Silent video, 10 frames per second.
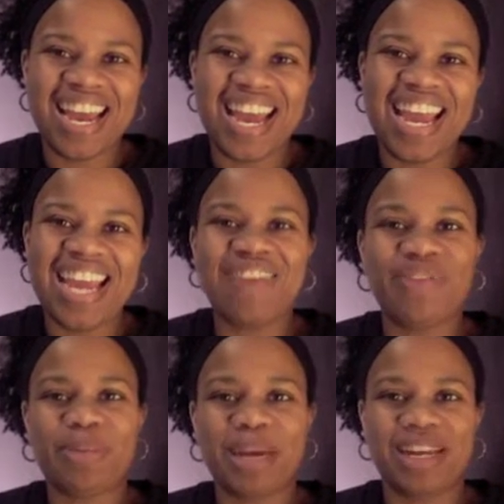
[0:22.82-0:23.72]
Hey
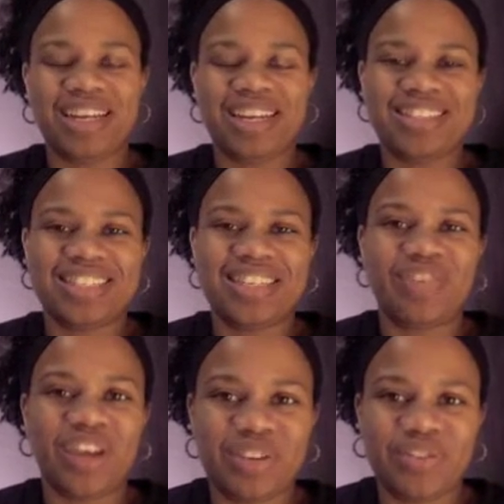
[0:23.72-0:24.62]
everybody, it's
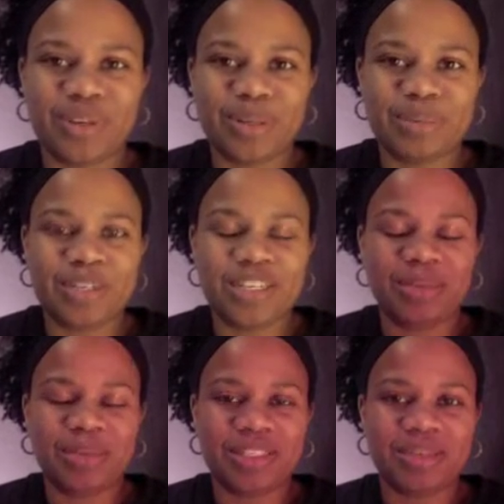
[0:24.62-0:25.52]
Lavetta from
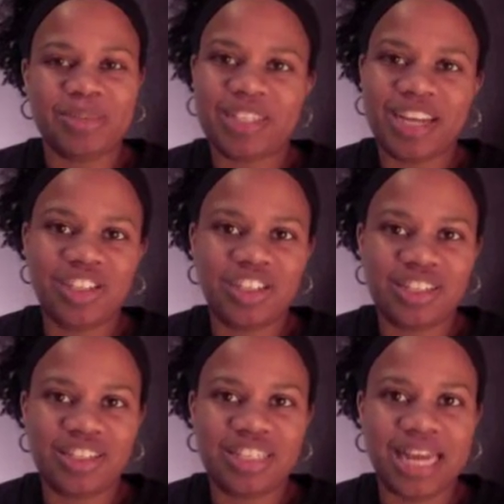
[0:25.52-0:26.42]
SheBusy
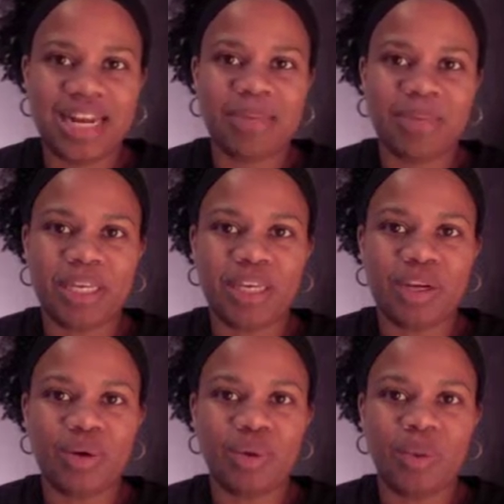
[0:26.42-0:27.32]
Productions, and I'm
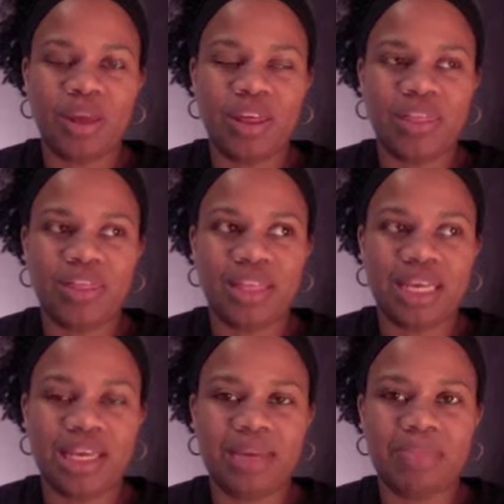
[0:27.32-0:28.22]
here with
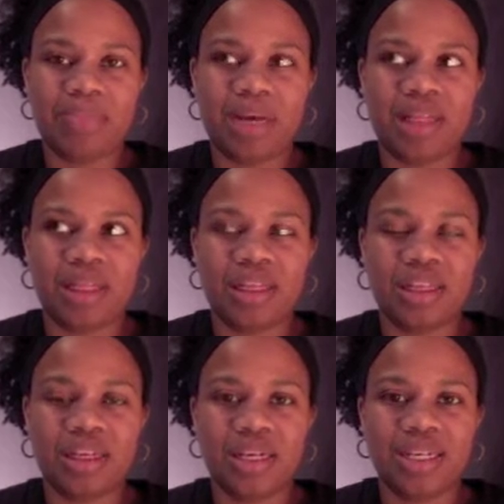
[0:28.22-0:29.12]
the month
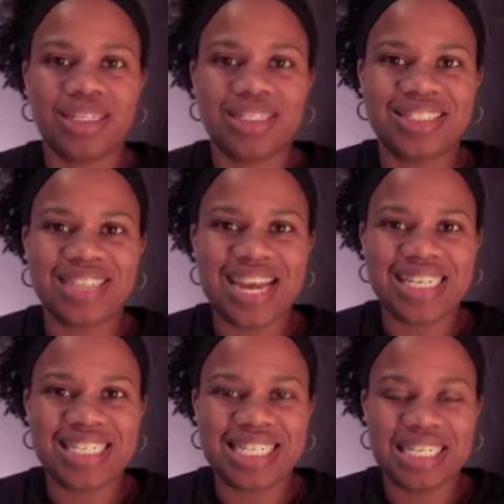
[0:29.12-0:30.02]

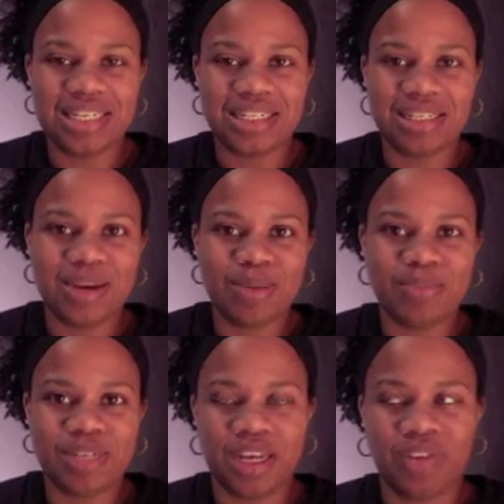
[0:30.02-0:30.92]
19
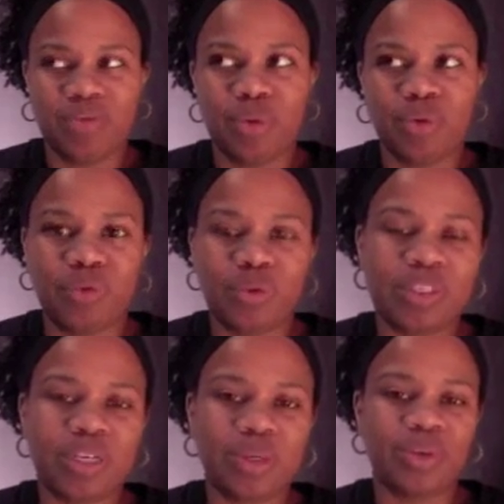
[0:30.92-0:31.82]
update for Full
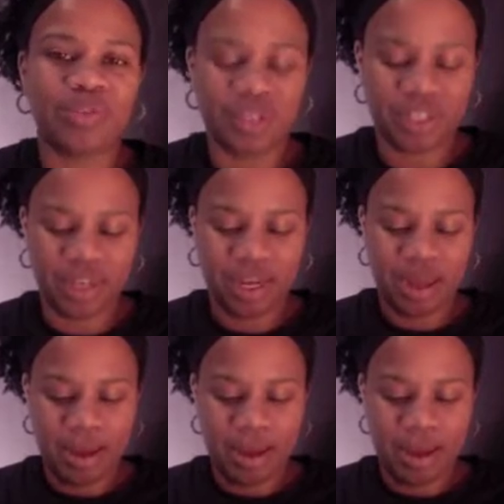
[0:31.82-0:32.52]
Sail University.